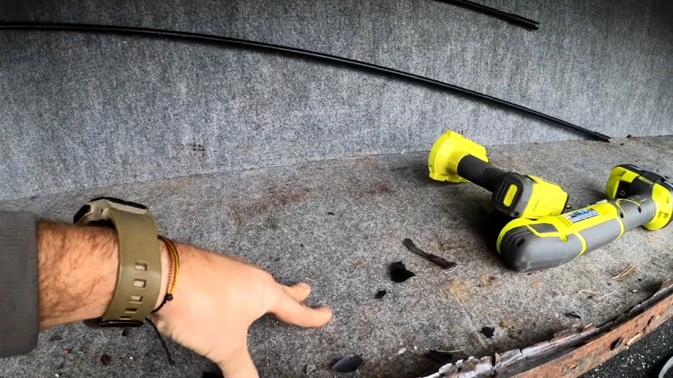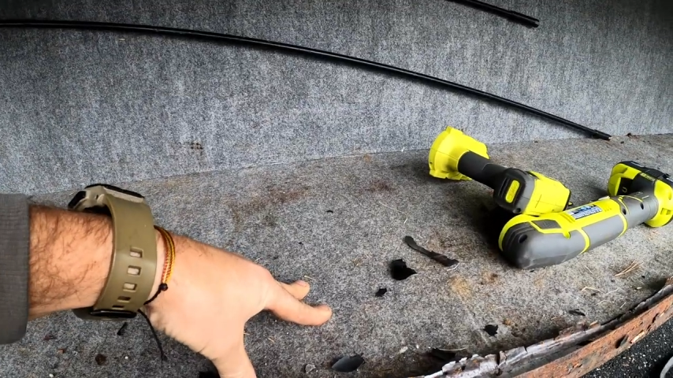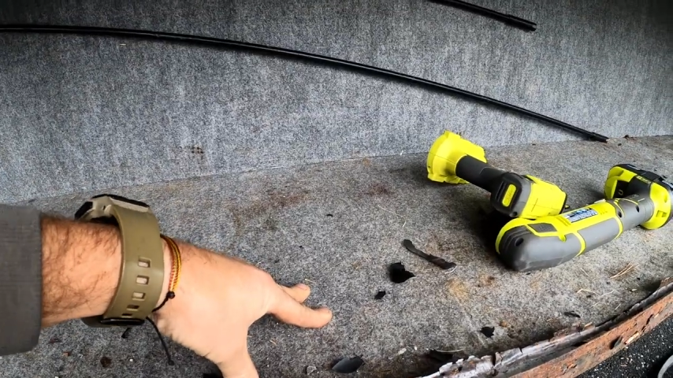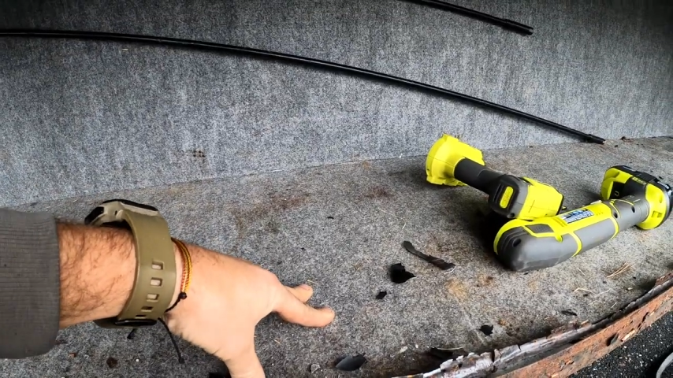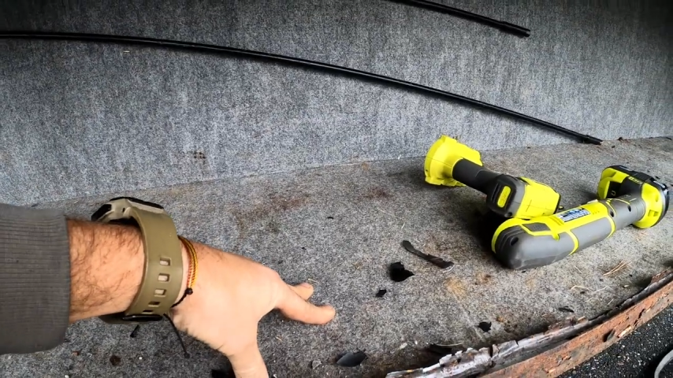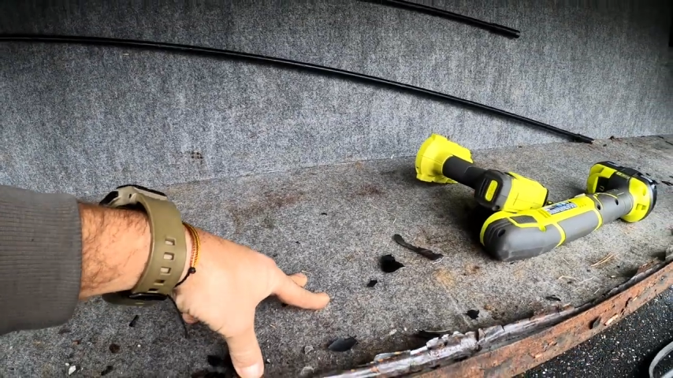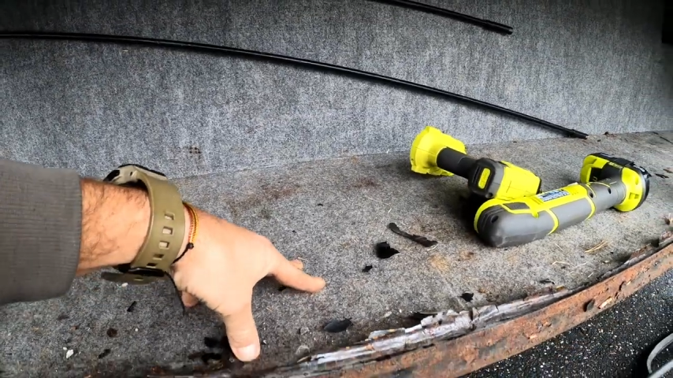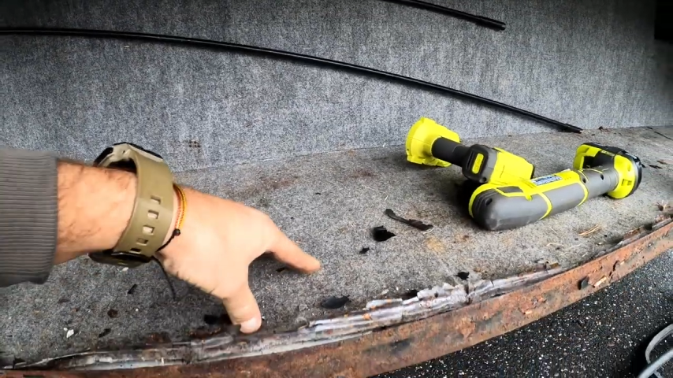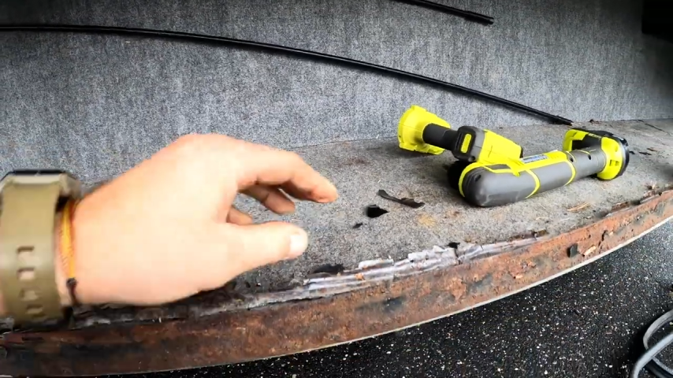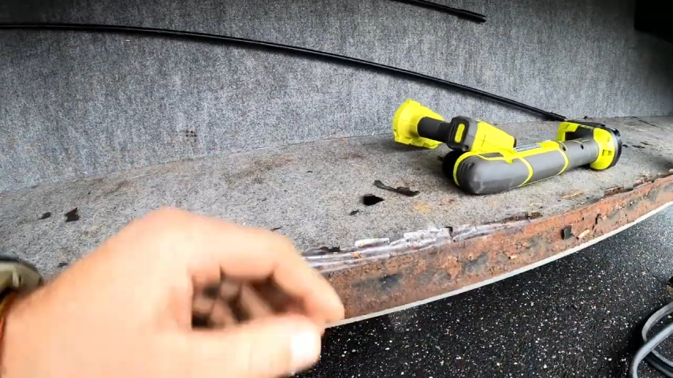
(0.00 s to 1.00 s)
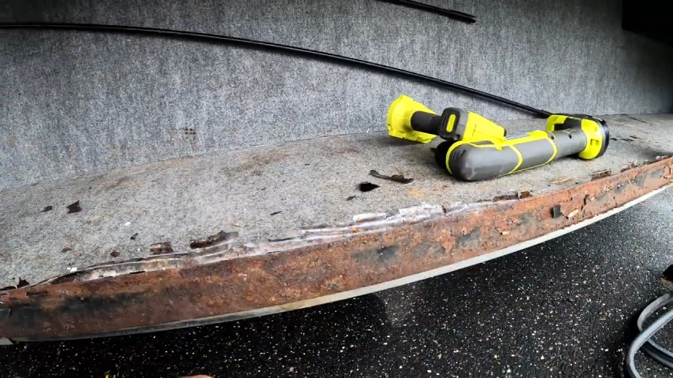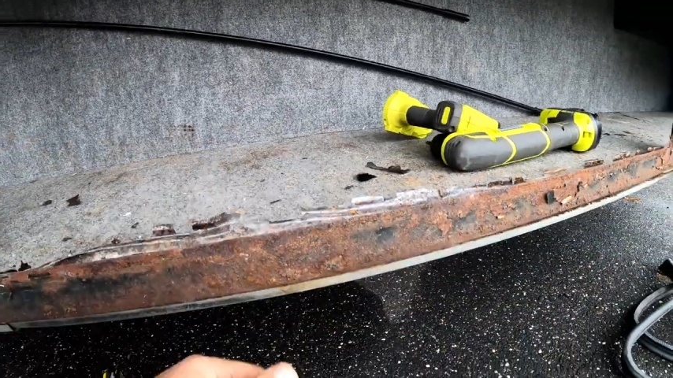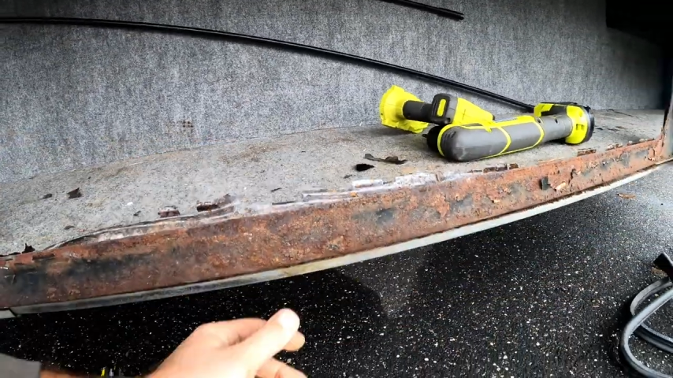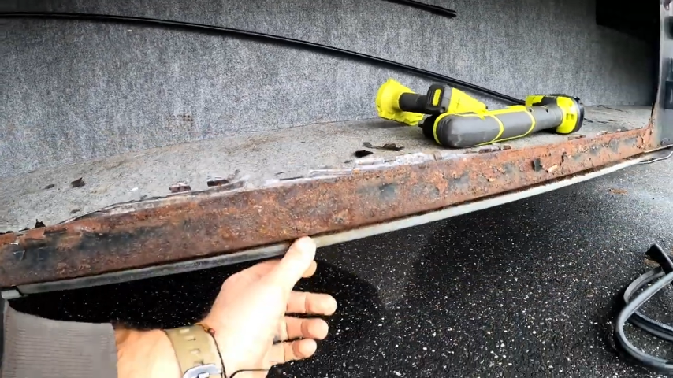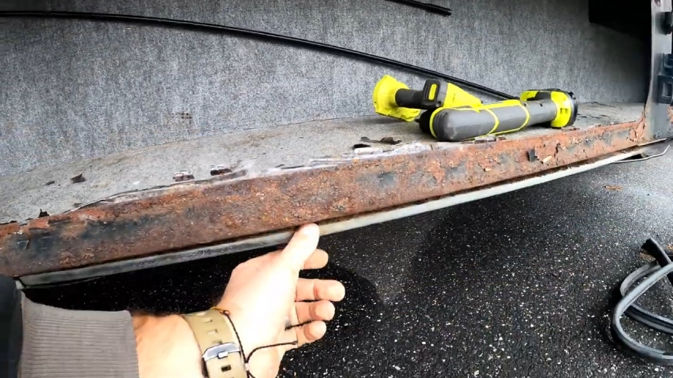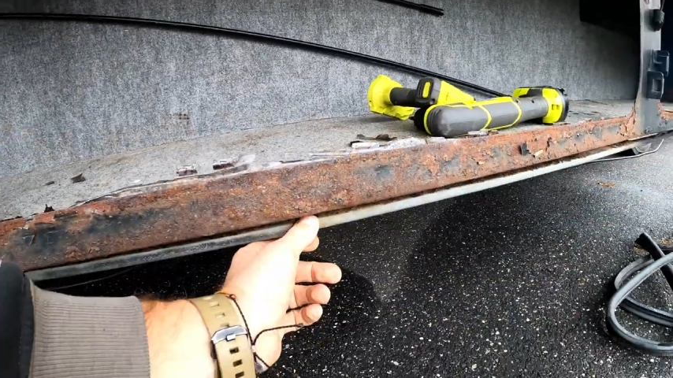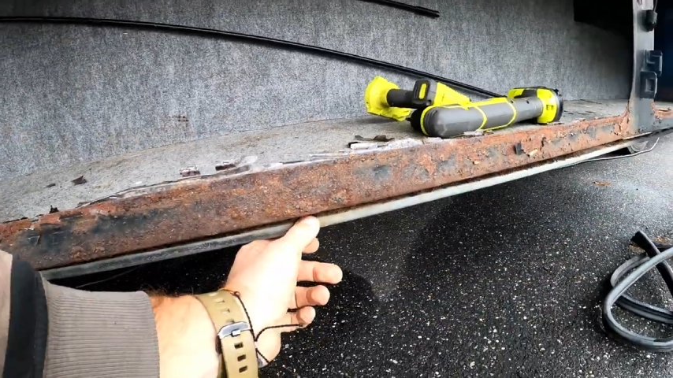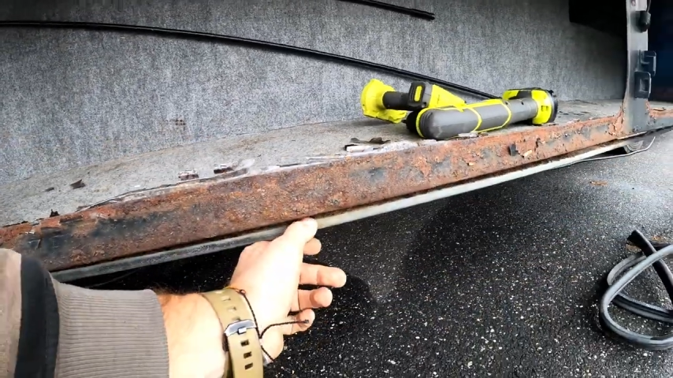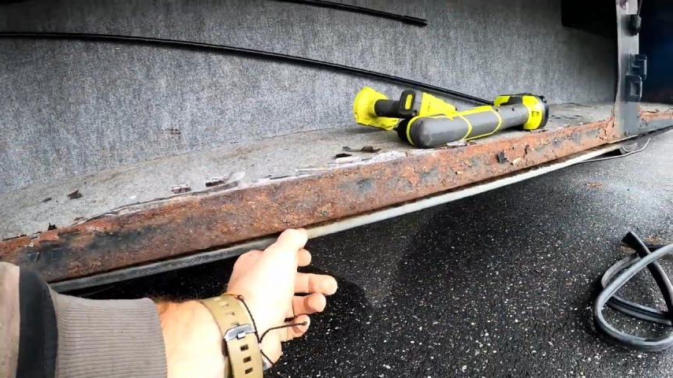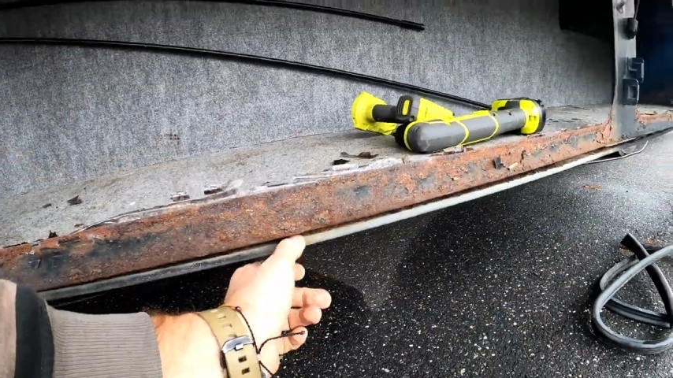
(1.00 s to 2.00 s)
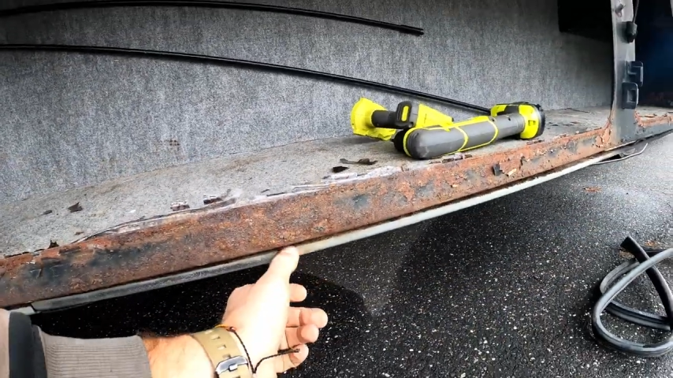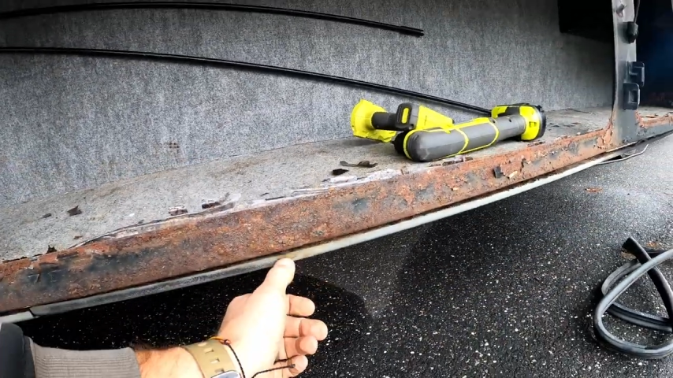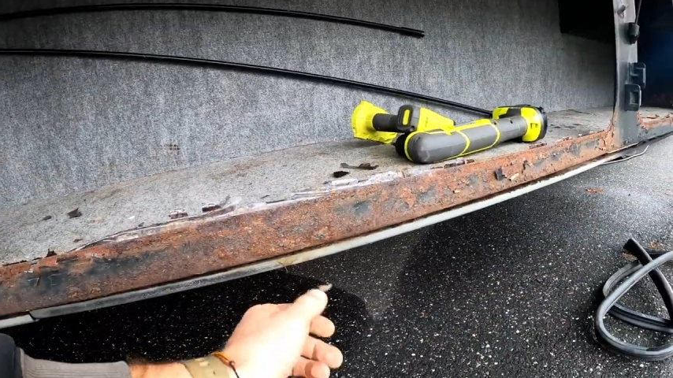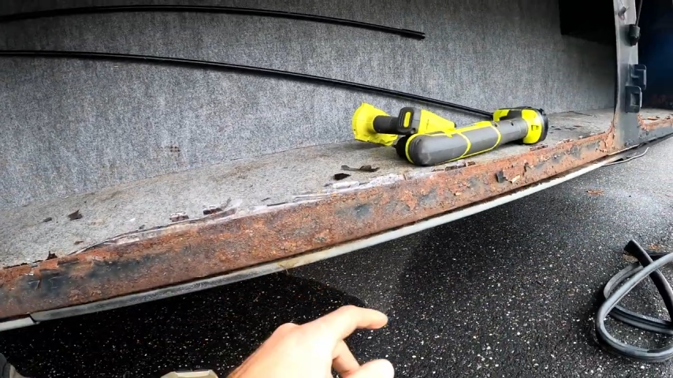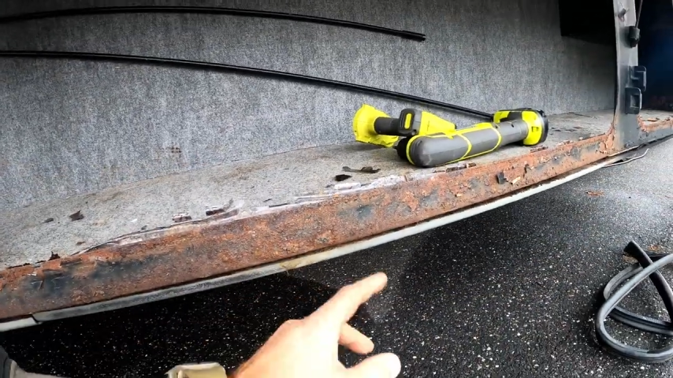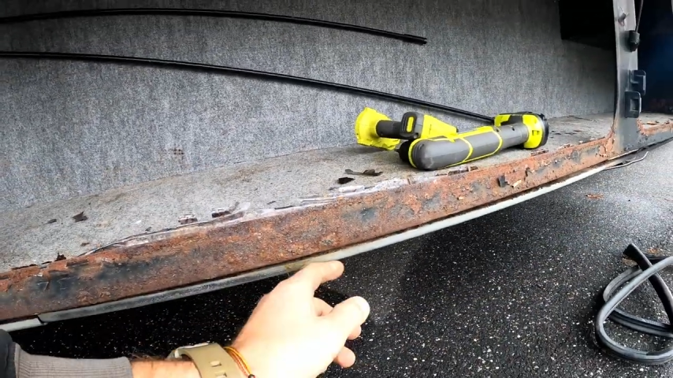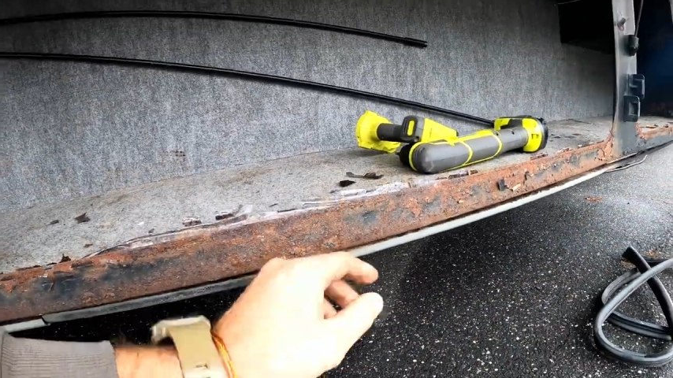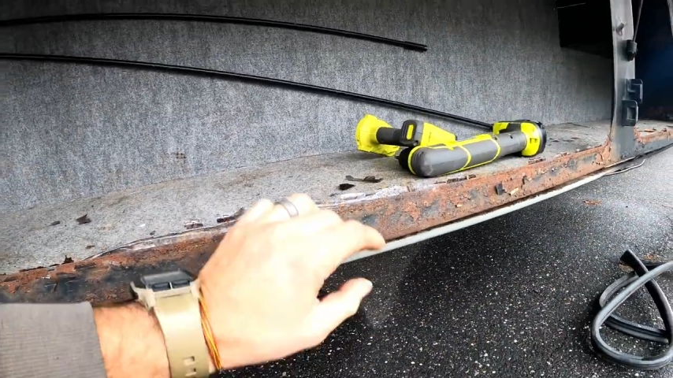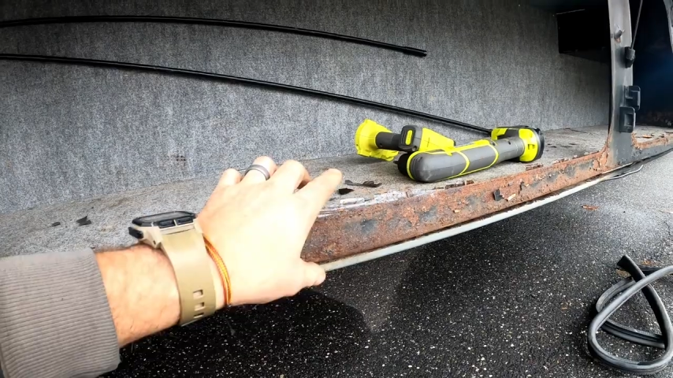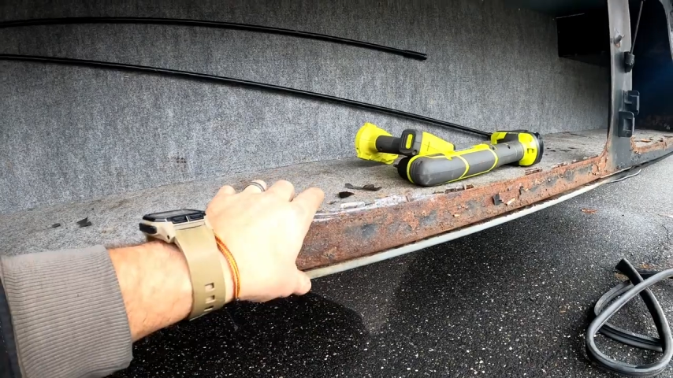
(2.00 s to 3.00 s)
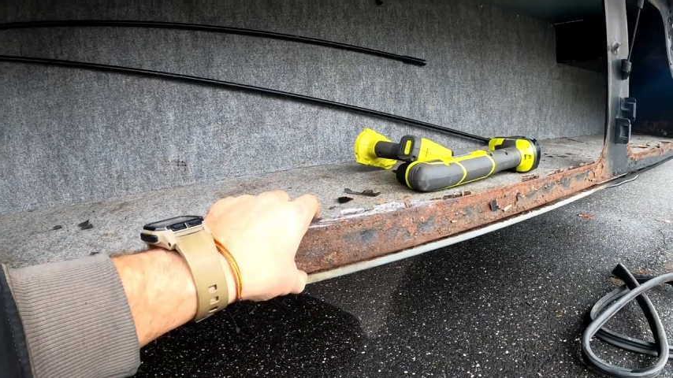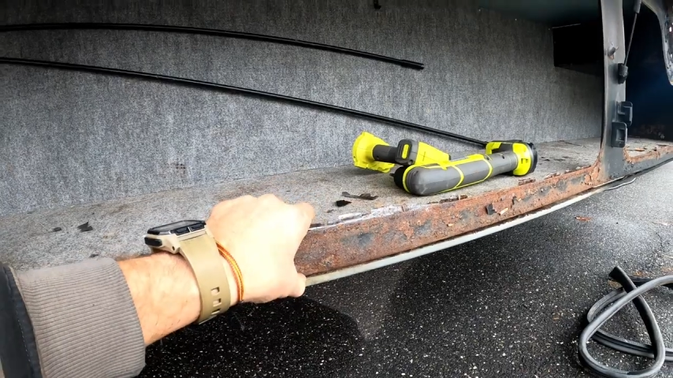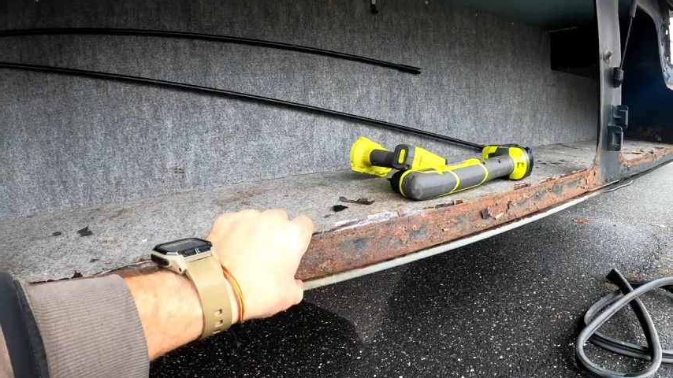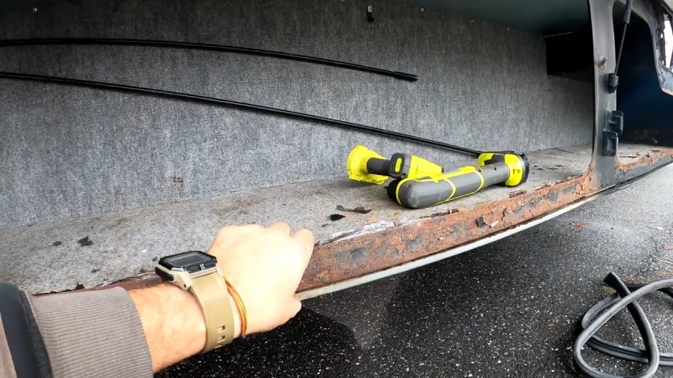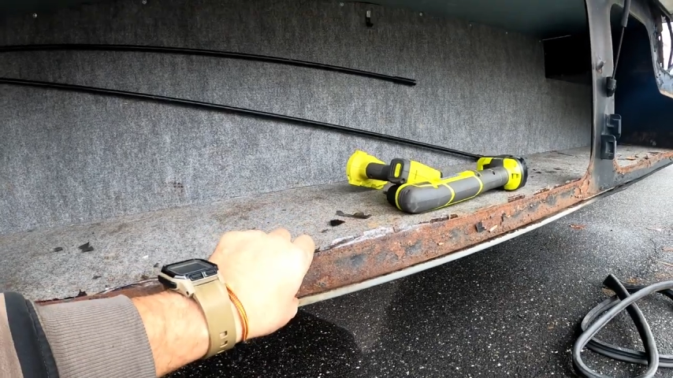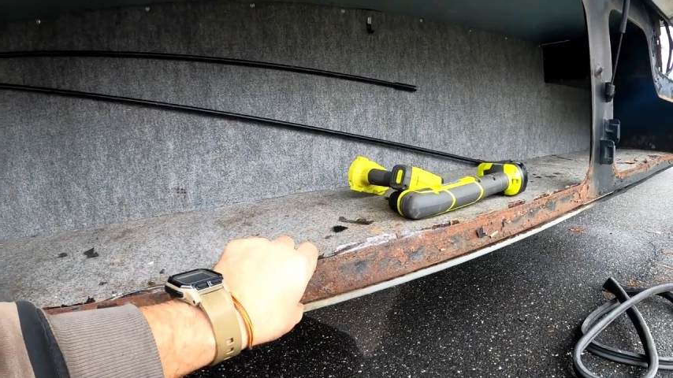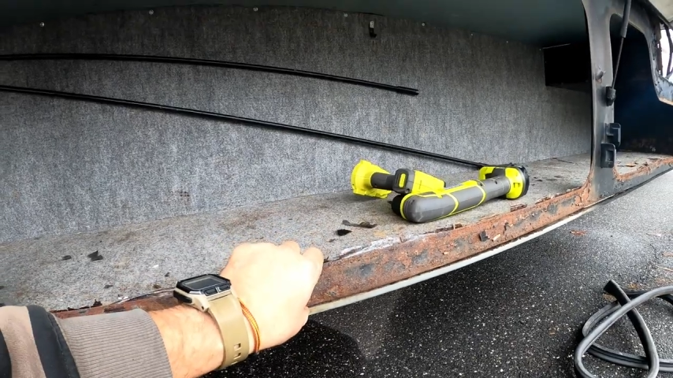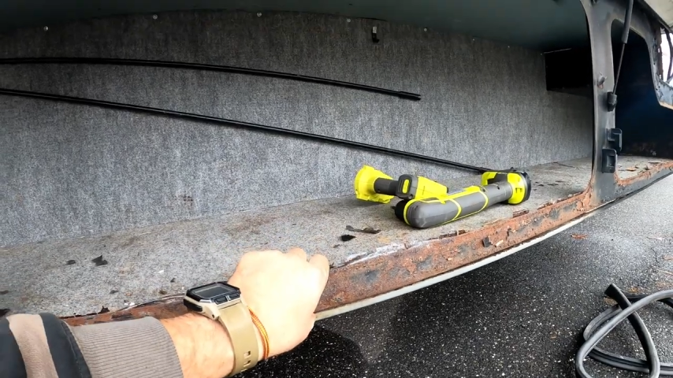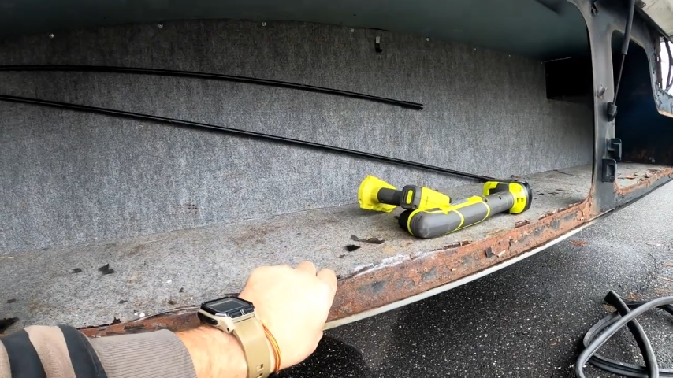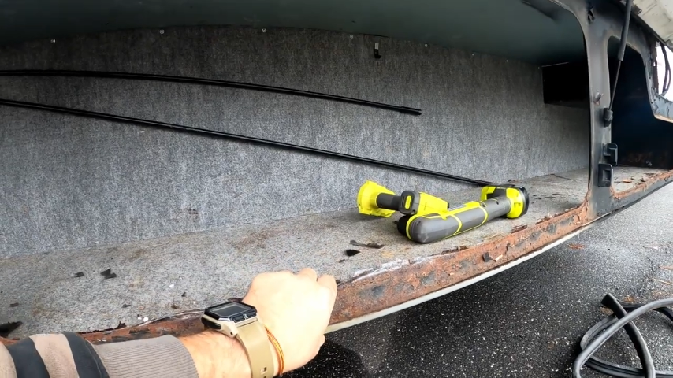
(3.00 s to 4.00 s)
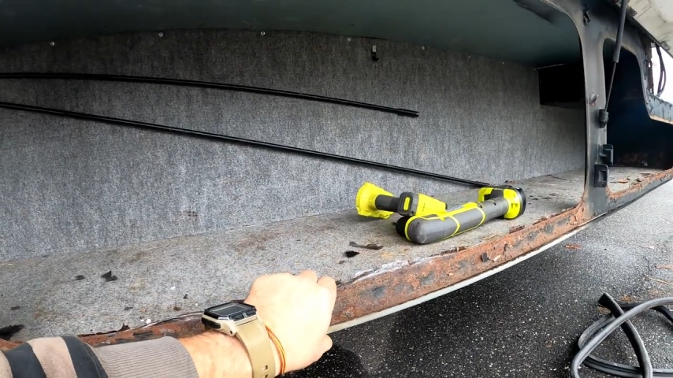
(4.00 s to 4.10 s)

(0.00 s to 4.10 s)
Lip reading: No face is visible, so there are no lips to read.